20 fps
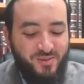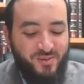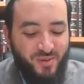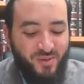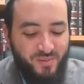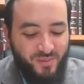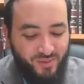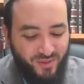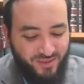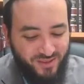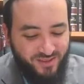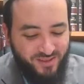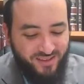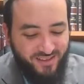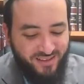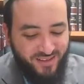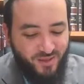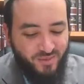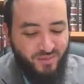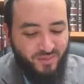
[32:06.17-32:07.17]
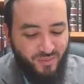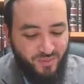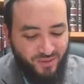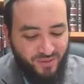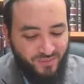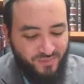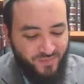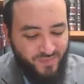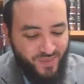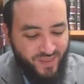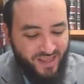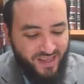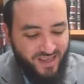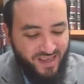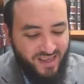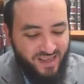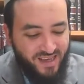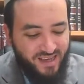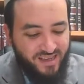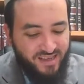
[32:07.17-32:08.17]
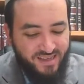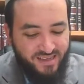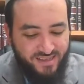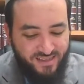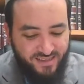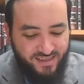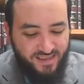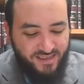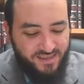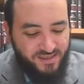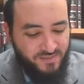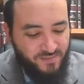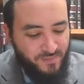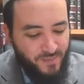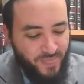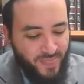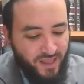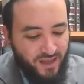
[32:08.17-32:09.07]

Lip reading: you come to understand a little bit more. It says,